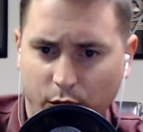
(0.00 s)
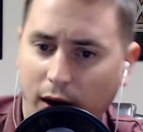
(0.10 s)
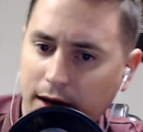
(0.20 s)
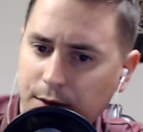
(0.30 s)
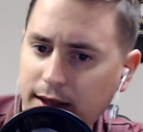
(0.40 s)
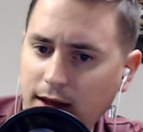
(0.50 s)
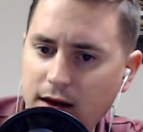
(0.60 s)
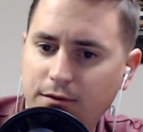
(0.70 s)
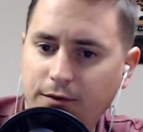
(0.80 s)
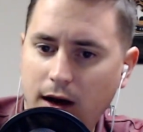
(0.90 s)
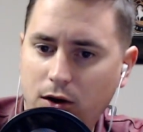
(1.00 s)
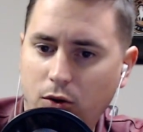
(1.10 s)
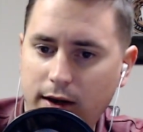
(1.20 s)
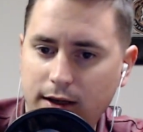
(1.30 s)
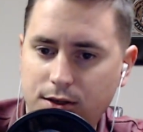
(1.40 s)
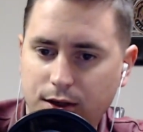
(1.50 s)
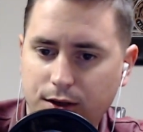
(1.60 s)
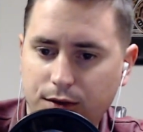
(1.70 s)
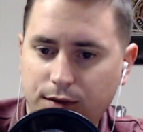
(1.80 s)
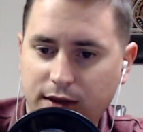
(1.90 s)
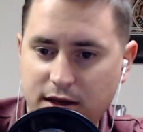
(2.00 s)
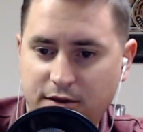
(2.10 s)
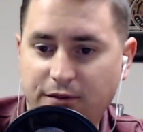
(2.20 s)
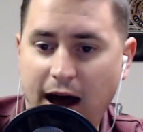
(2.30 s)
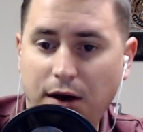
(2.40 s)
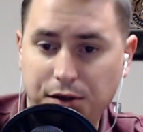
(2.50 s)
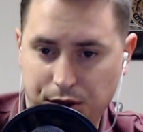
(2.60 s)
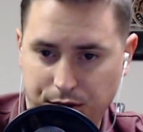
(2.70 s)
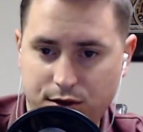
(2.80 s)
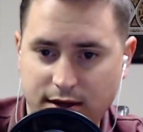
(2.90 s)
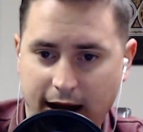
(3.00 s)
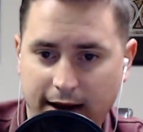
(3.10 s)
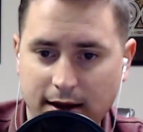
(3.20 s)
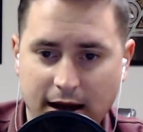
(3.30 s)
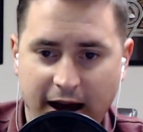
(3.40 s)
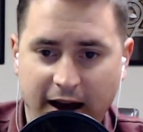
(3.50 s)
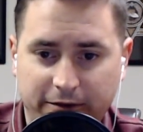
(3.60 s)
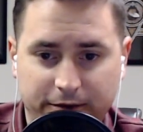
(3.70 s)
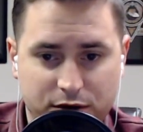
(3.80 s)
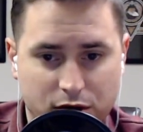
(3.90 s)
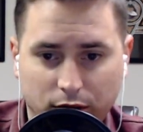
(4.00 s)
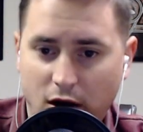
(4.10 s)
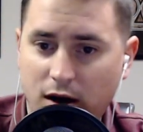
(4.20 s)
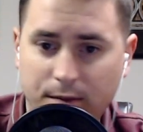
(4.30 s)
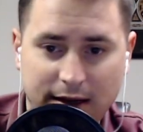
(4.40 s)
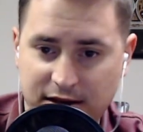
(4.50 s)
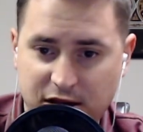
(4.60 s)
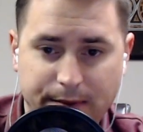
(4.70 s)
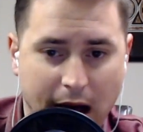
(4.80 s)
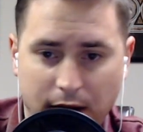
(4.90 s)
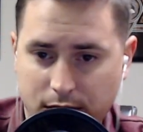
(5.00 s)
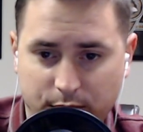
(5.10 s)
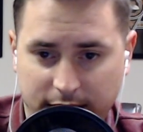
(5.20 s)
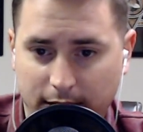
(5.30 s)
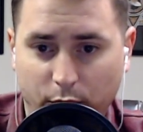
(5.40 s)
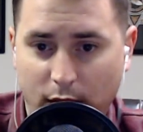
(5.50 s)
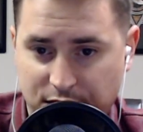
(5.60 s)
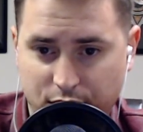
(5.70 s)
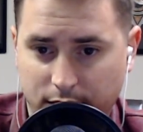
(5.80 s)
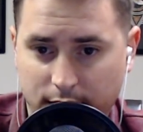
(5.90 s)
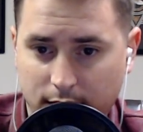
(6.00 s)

Why do we live according to these values that have so long been espoused within Western